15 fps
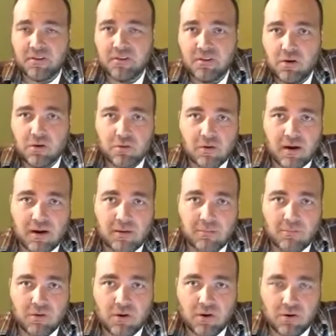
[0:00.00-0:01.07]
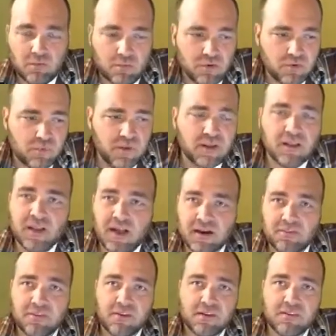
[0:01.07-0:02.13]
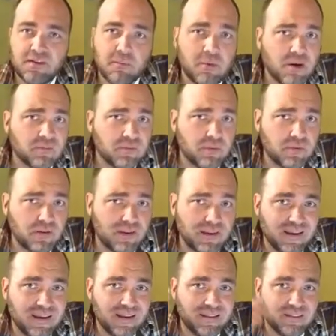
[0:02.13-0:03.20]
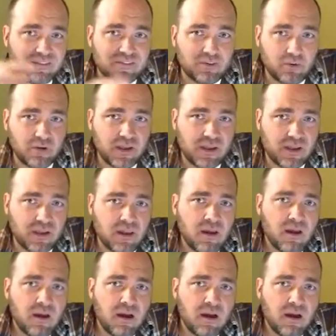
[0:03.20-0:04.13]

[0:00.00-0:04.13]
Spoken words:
So we're doing a lot of things here. I'm also inserting